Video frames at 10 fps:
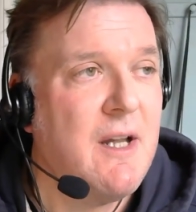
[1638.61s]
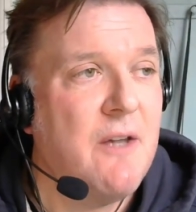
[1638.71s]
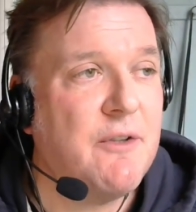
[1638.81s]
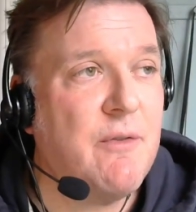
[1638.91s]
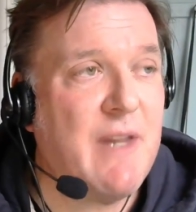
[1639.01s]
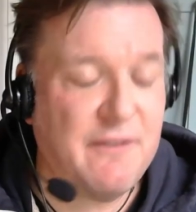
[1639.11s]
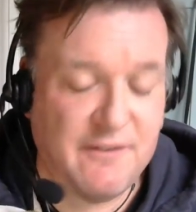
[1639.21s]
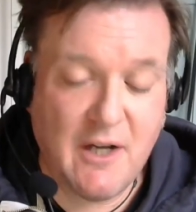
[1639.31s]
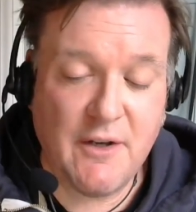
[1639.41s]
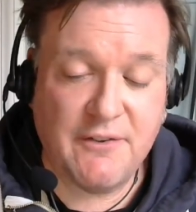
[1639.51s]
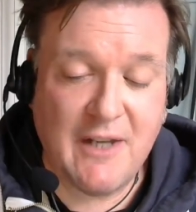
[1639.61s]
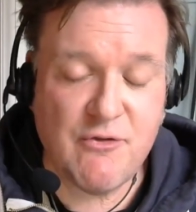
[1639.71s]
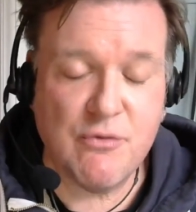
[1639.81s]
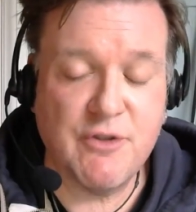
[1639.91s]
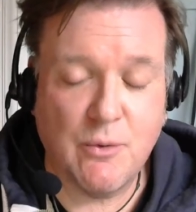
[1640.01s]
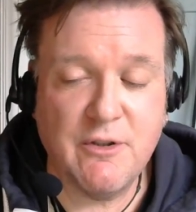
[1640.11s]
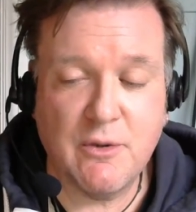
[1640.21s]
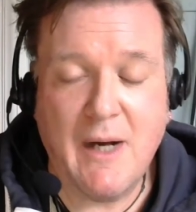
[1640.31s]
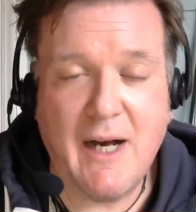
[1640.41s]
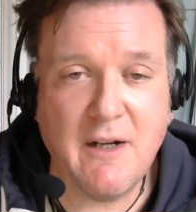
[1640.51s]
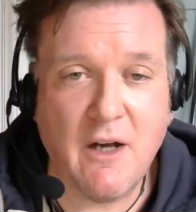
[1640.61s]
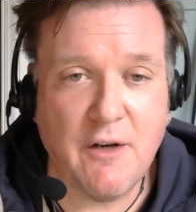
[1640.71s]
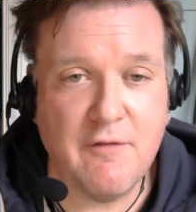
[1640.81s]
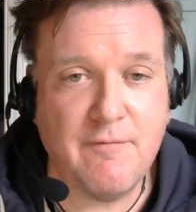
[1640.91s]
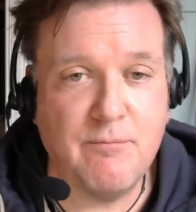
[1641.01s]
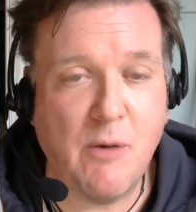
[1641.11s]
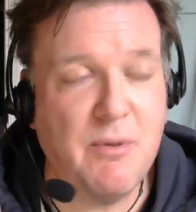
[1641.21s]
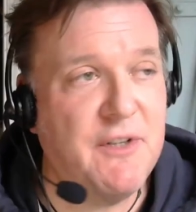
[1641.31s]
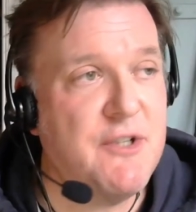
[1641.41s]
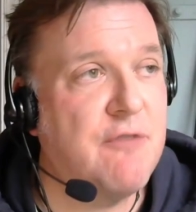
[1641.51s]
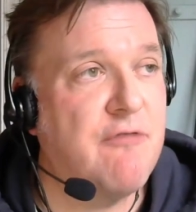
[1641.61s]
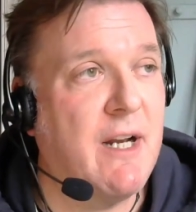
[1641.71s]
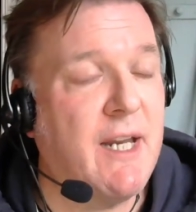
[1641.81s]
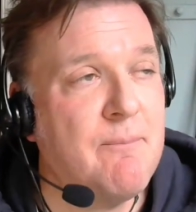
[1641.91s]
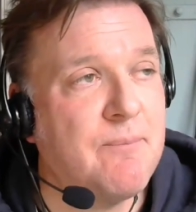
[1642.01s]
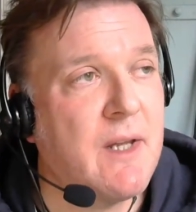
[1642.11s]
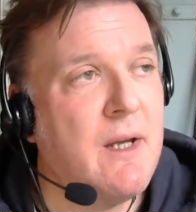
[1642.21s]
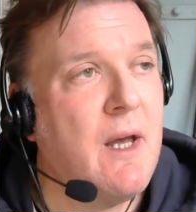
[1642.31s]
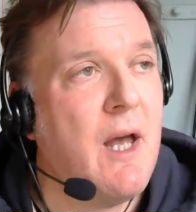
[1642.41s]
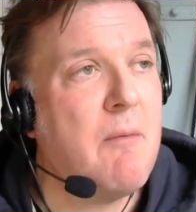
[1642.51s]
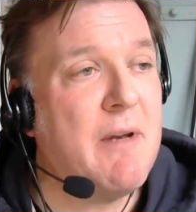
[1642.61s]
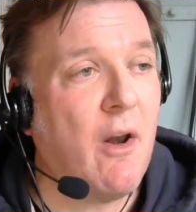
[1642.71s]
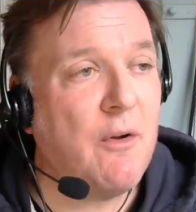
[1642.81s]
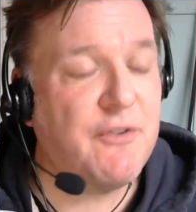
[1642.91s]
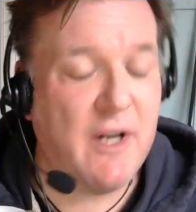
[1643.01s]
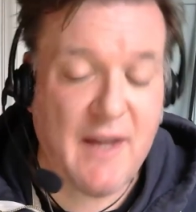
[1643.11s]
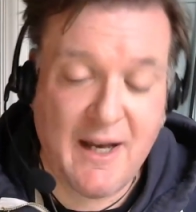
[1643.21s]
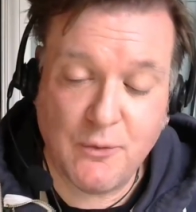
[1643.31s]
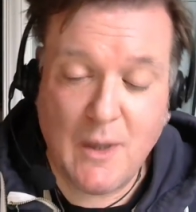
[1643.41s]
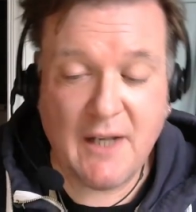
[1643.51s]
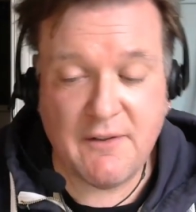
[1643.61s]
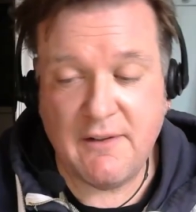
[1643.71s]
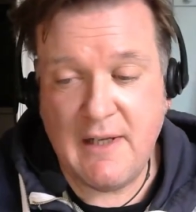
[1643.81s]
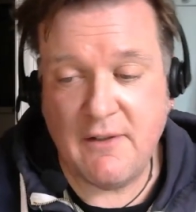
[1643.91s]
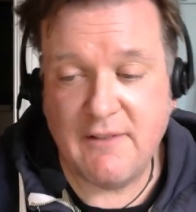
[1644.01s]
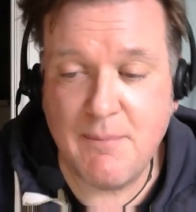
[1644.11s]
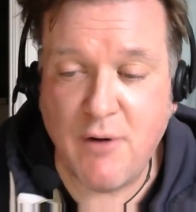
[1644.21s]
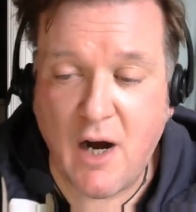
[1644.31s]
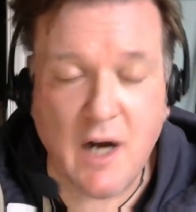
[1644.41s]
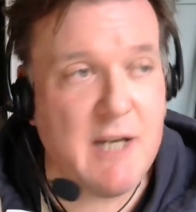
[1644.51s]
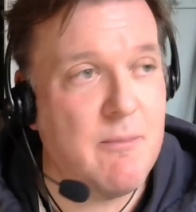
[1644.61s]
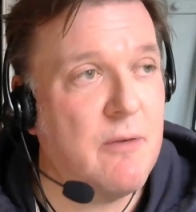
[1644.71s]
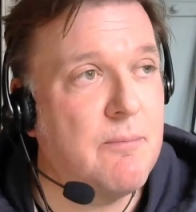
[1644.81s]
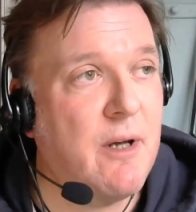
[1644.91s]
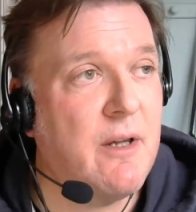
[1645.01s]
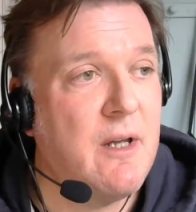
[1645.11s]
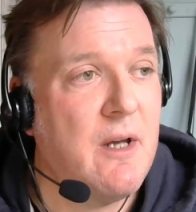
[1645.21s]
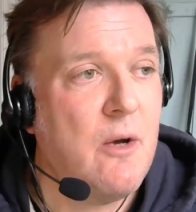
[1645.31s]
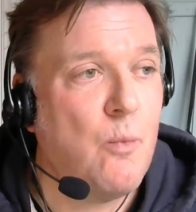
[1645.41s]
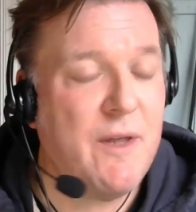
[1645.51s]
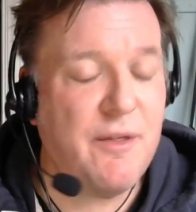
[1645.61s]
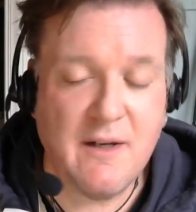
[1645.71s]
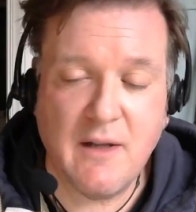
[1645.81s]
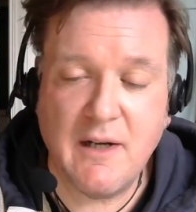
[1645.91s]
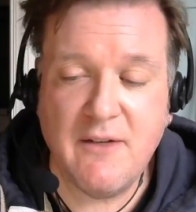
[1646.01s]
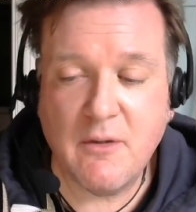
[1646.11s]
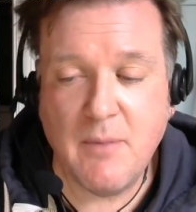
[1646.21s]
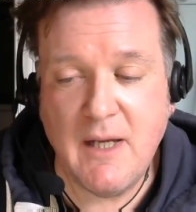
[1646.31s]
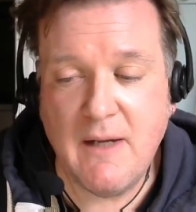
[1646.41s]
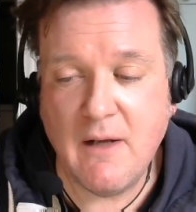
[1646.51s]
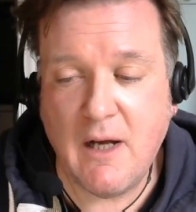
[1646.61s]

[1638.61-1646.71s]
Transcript: So that's kind of central to our kind of proposition, really. I mean, alongside that as well, it's a separate argument, but we think there needs to be